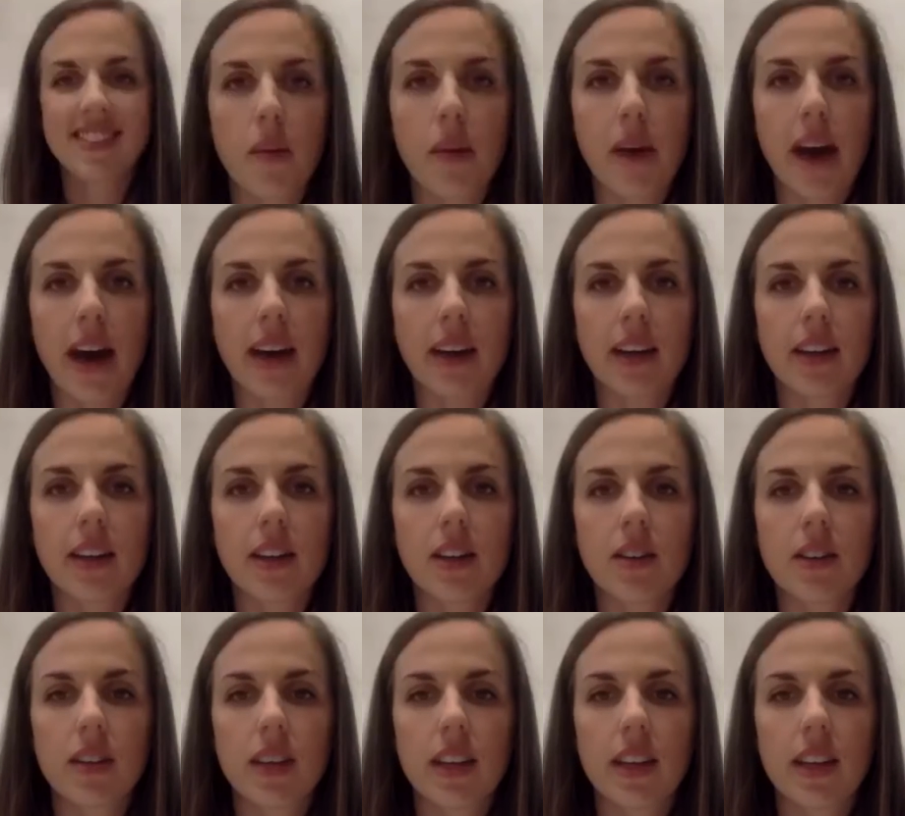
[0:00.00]
back,
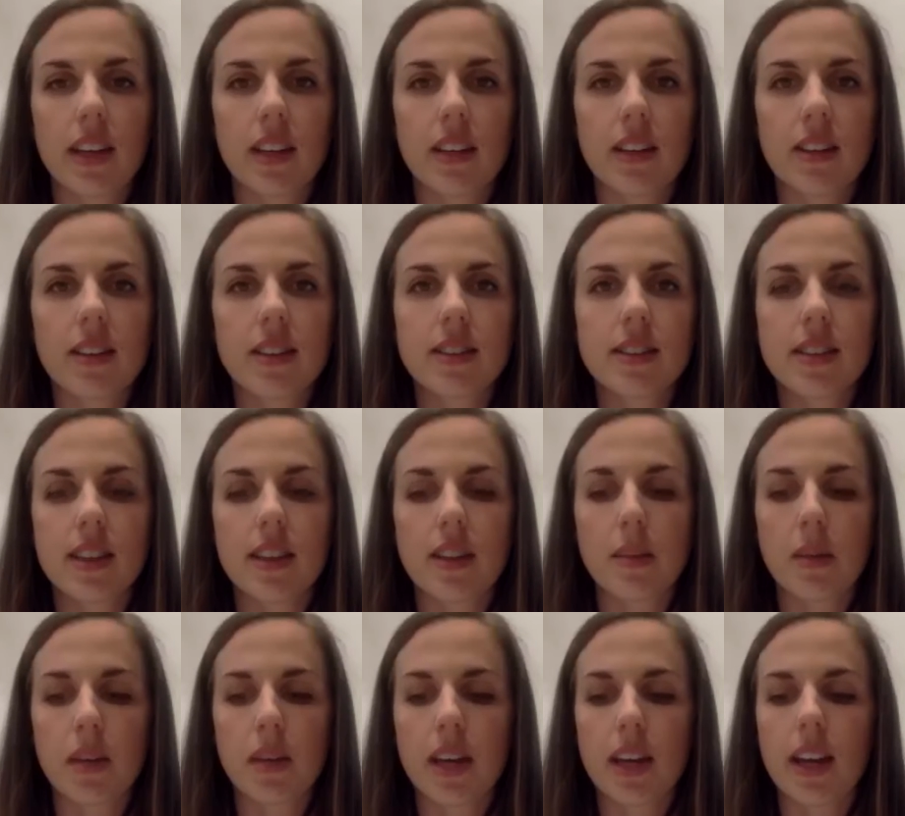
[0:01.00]
you can see the
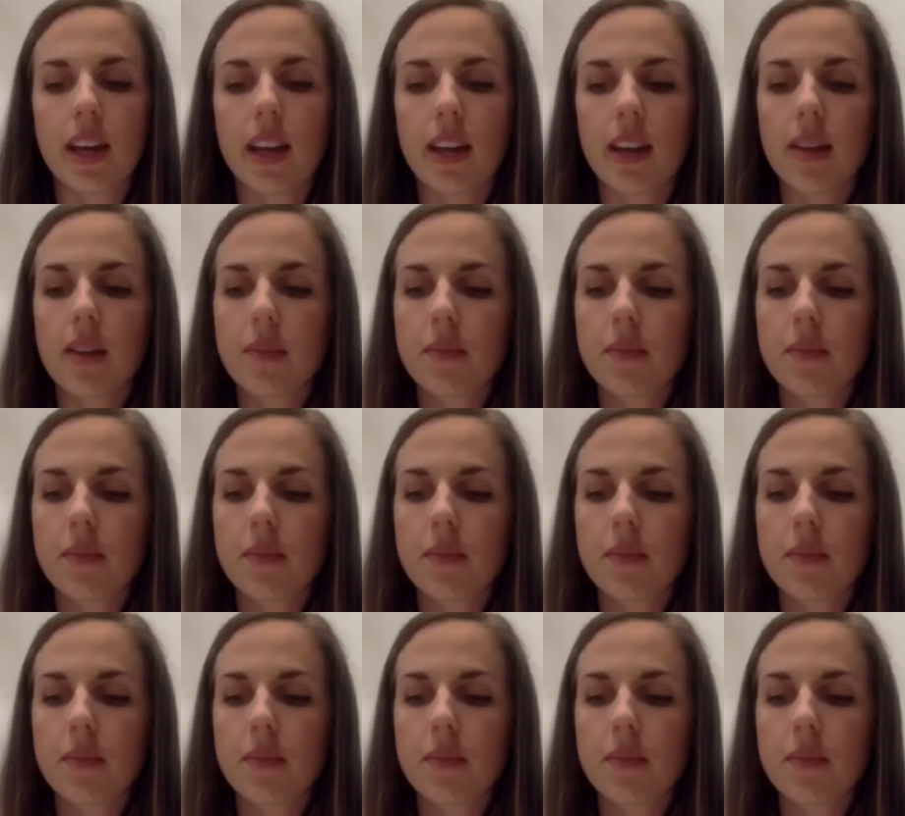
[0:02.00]
beginning.